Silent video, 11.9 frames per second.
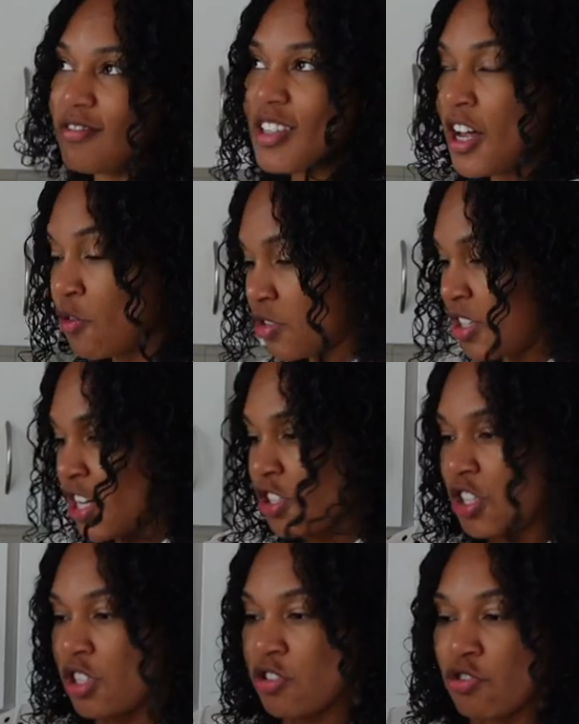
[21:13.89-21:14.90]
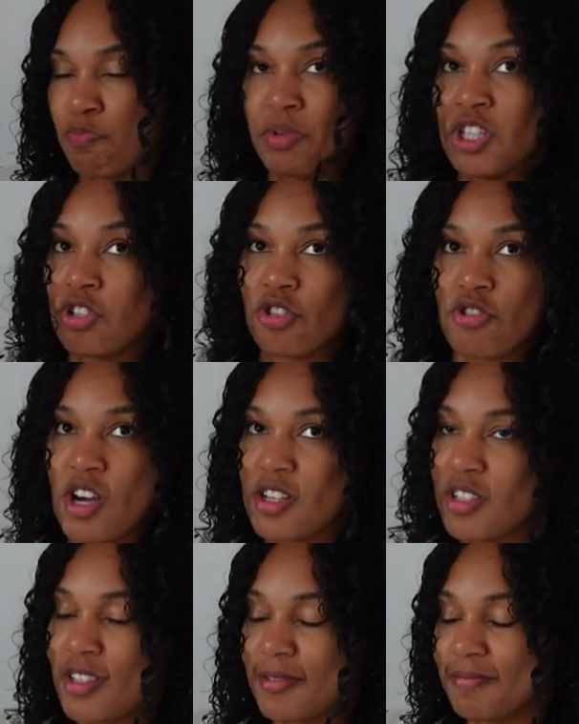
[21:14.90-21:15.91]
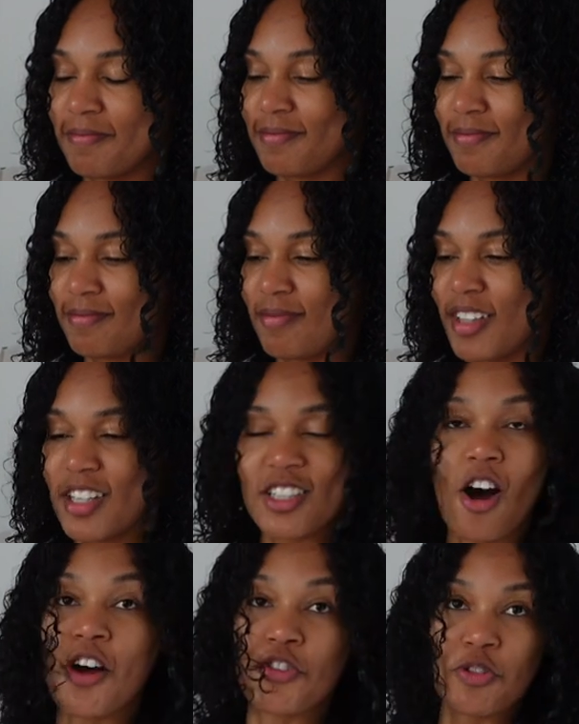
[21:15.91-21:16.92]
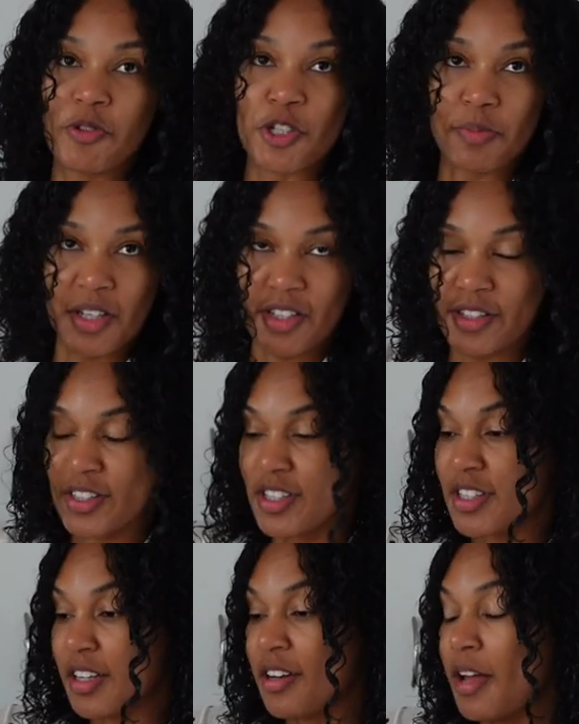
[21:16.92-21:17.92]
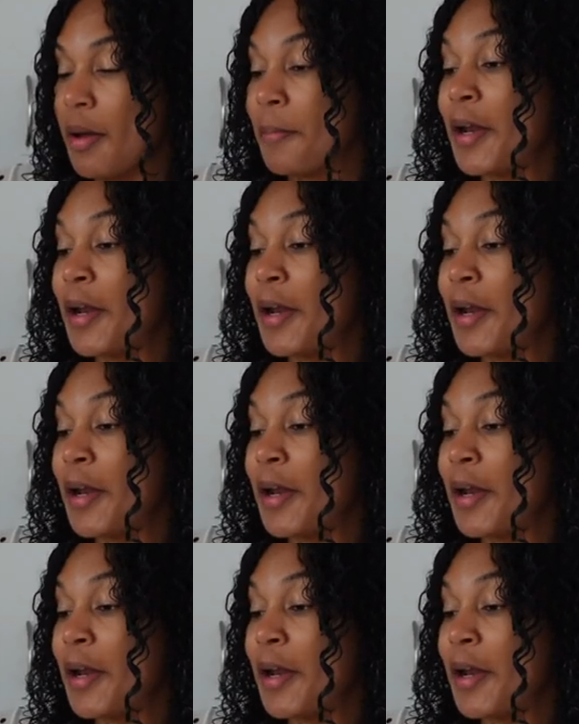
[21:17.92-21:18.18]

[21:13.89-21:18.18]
That sheer beach dress, it's gotten too much play this season. But